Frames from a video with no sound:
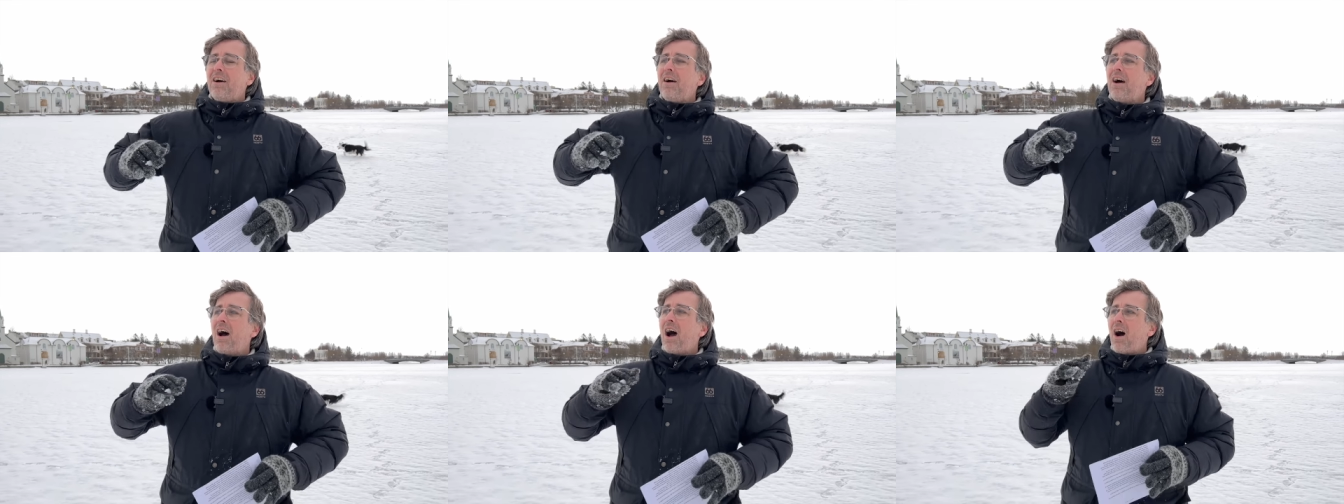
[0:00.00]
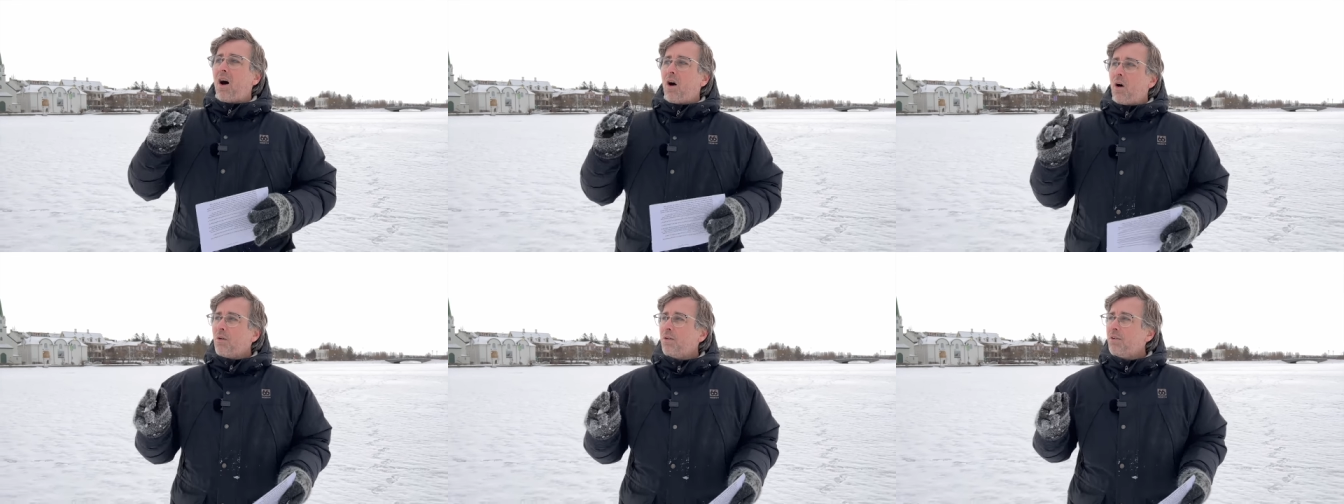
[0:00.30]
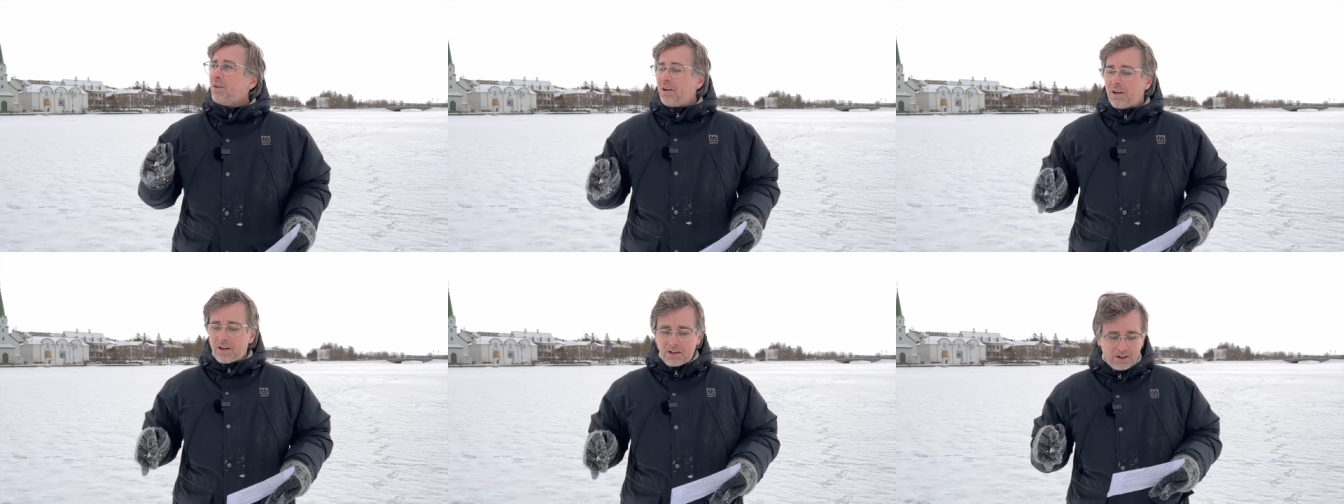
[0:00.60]
our
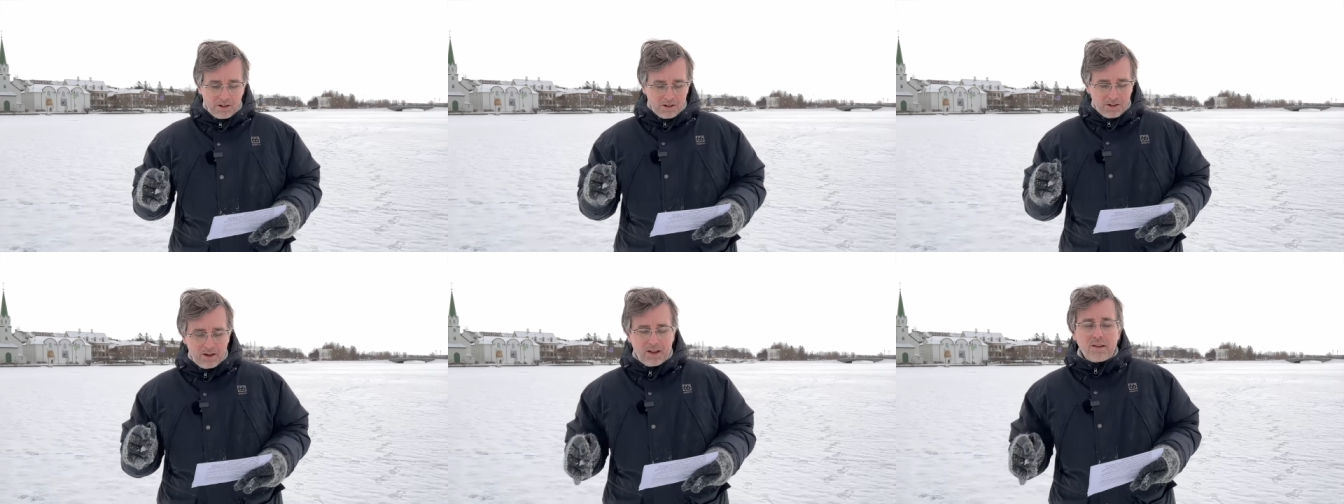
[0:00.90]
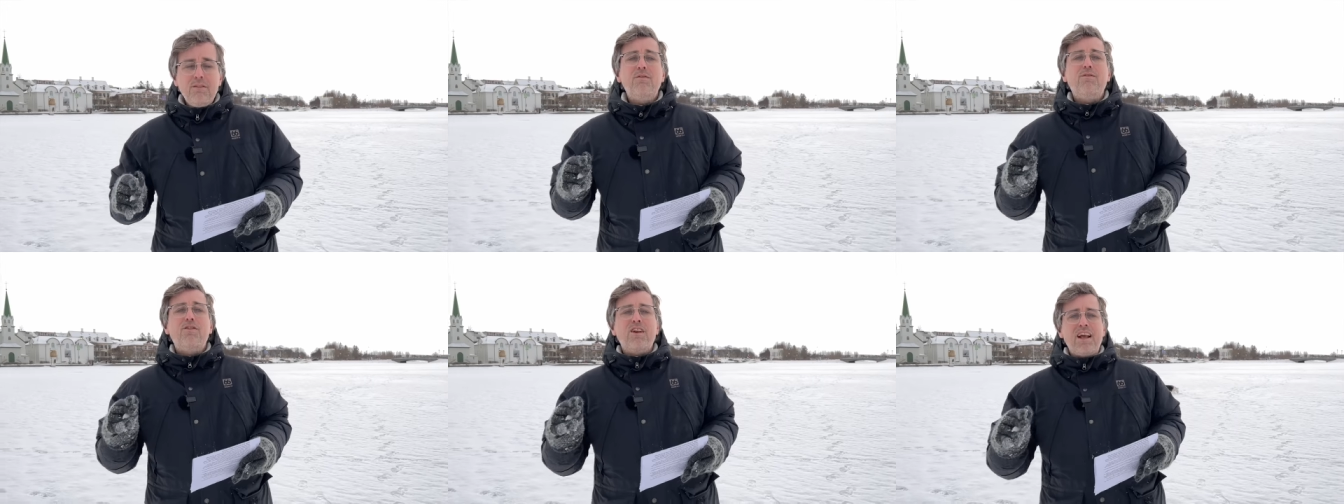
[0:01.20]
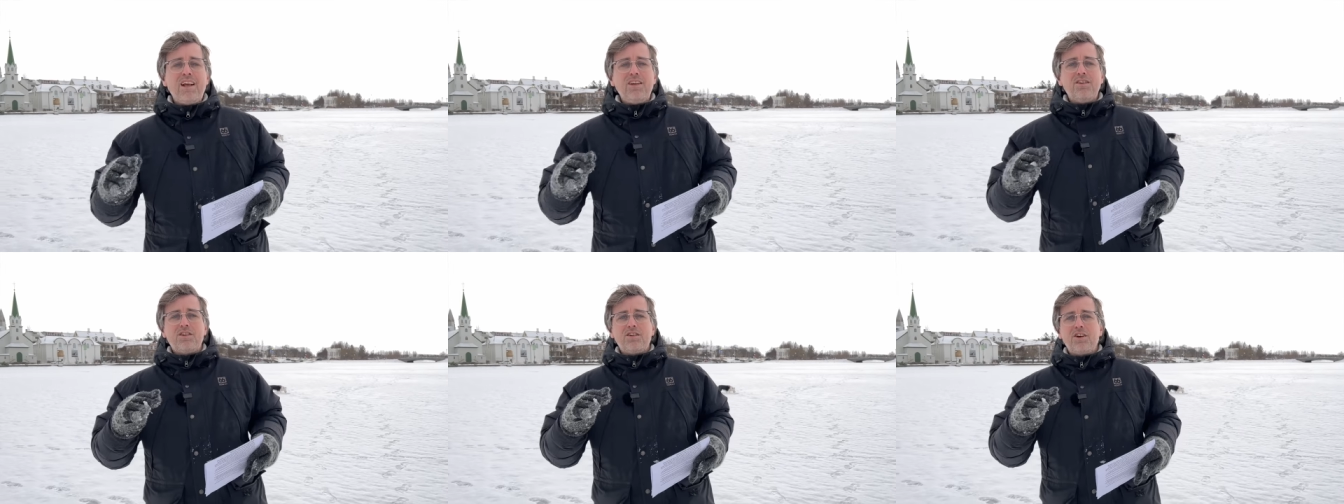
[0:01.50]
uh,
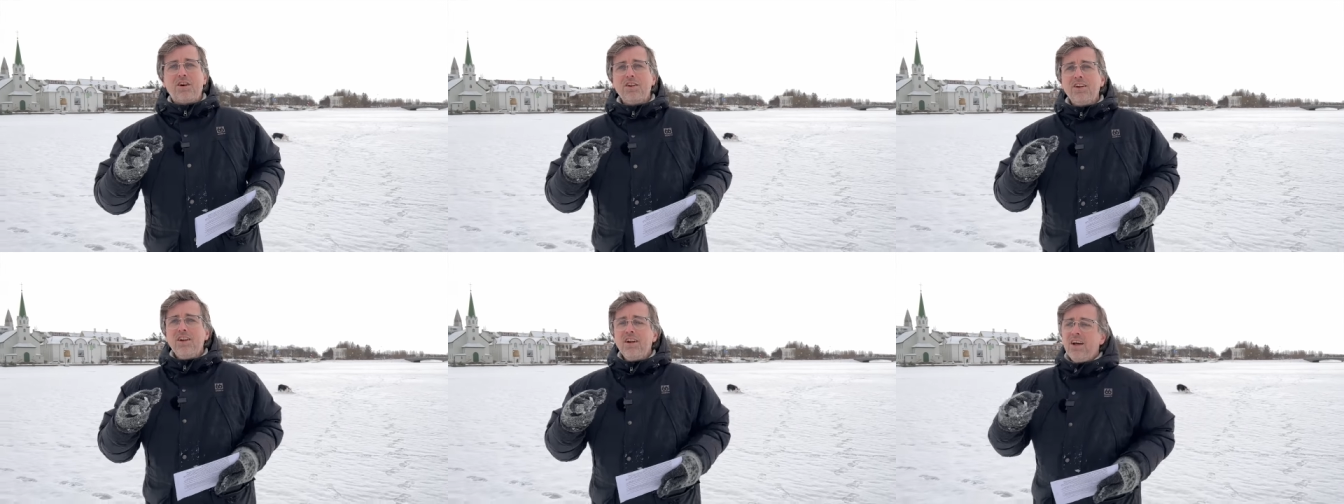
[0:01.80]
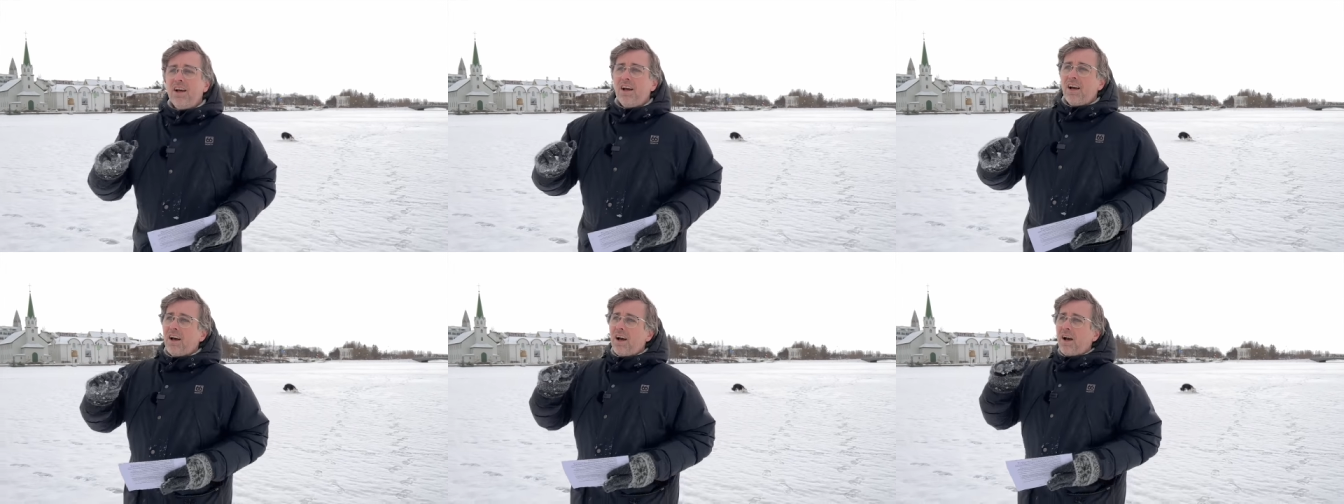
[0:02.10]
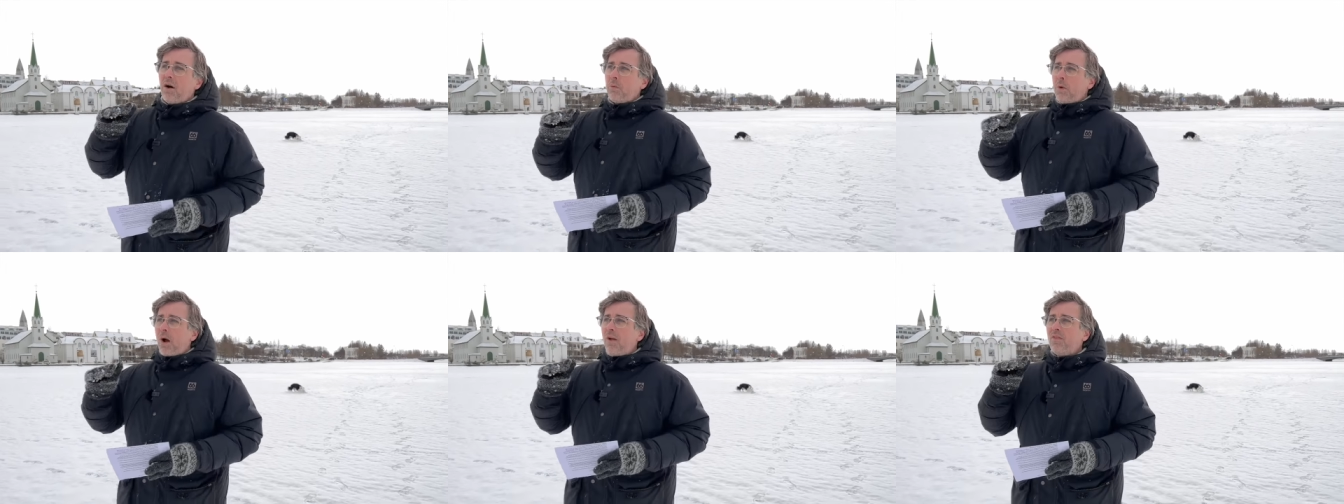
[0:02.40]
inflation
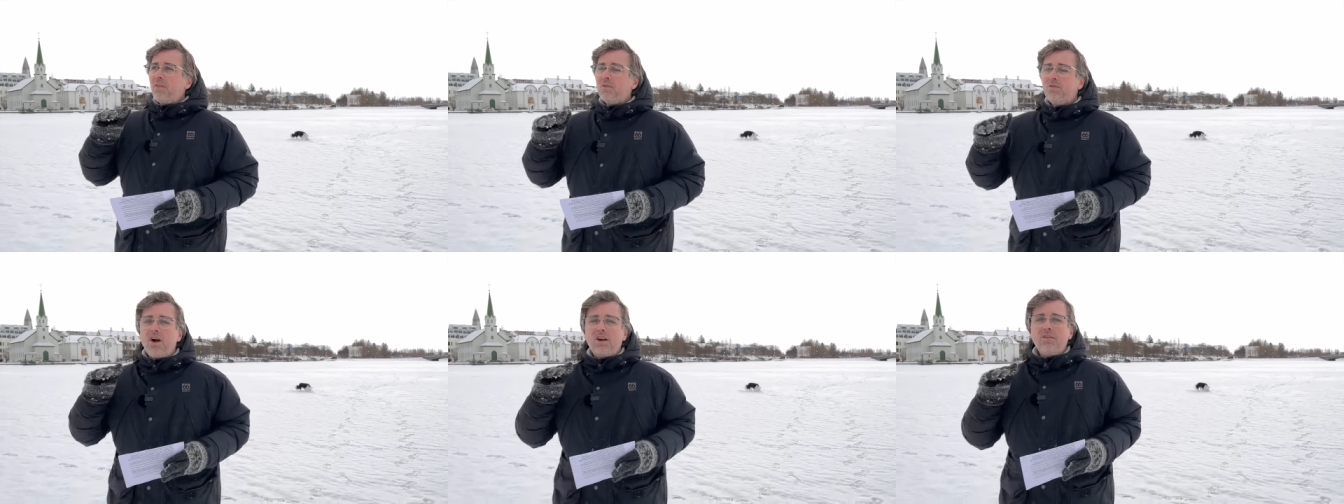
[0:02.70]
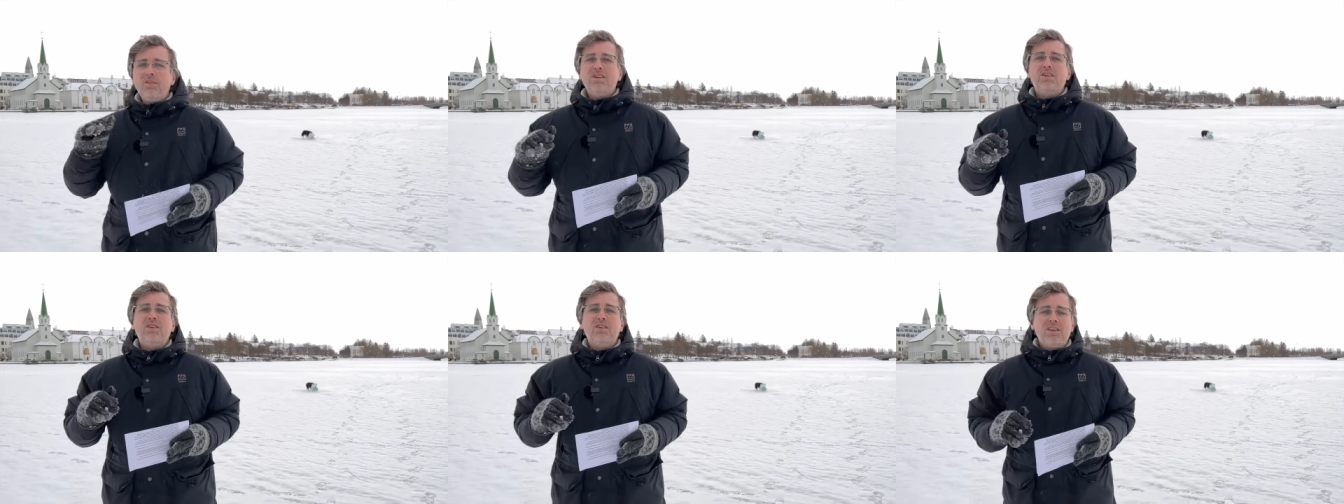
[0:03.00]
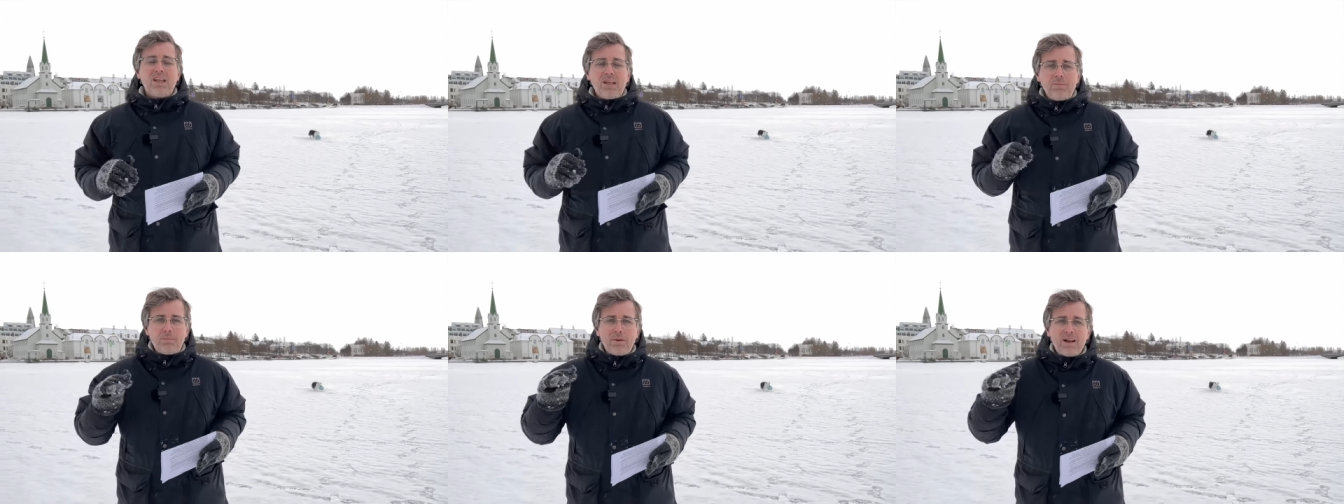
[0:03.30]
uh, went very
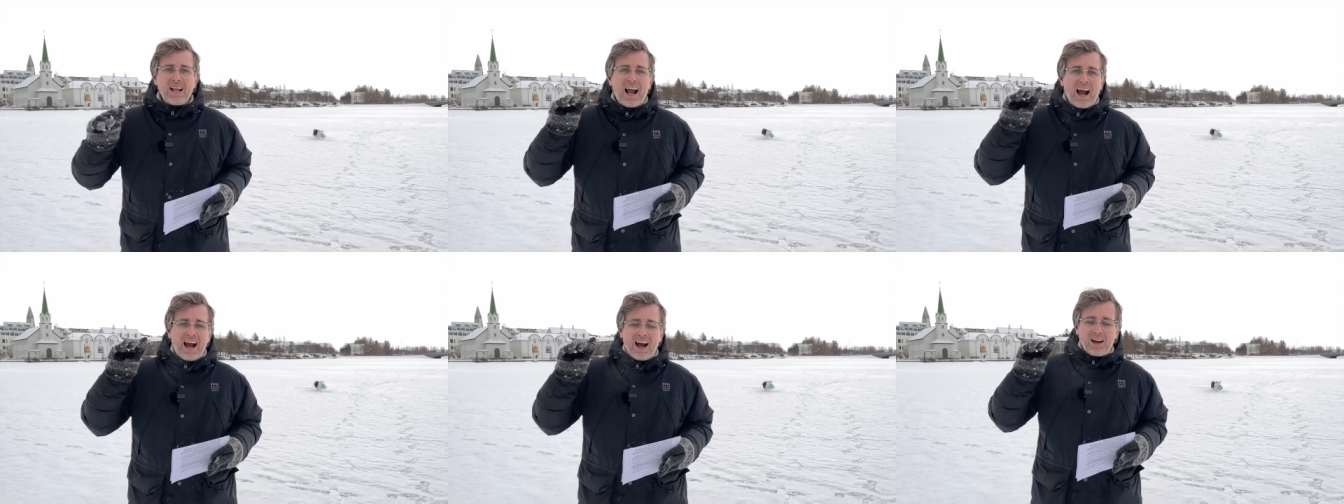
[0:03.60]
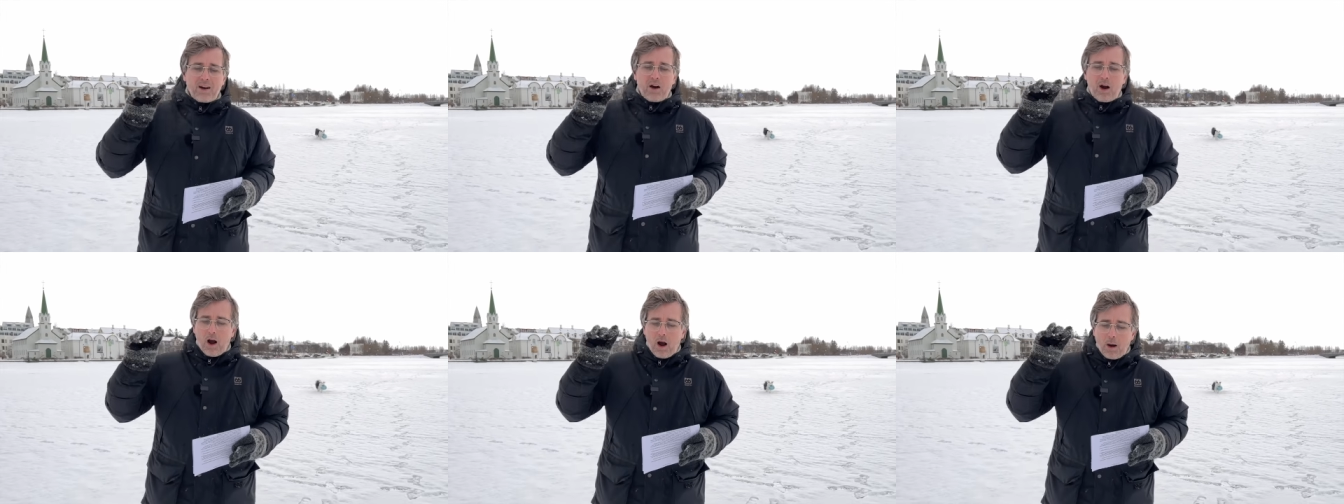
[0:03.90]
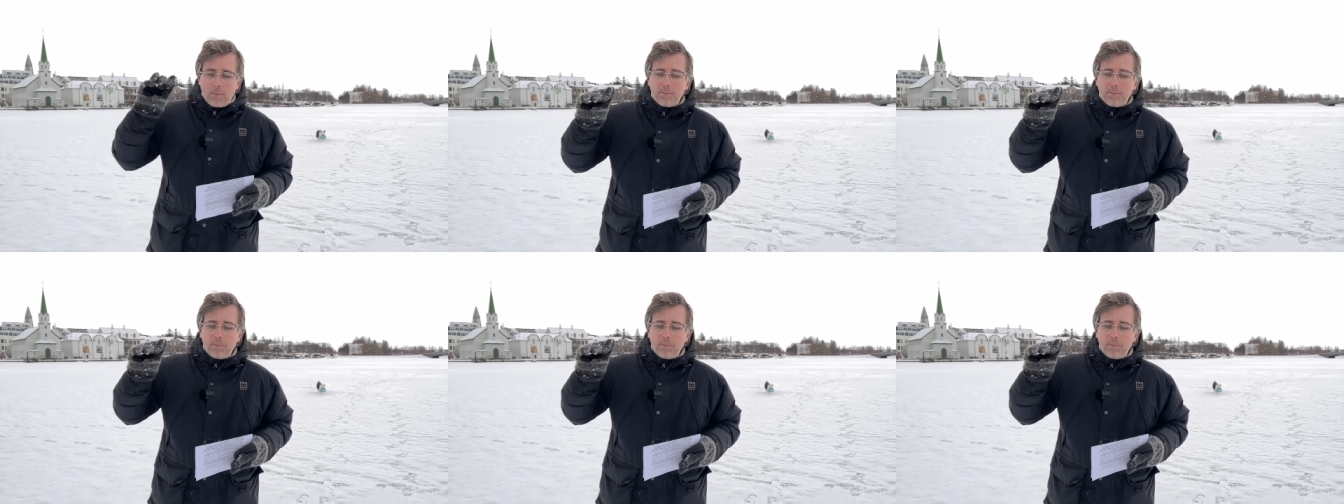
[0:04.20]
steeply high up,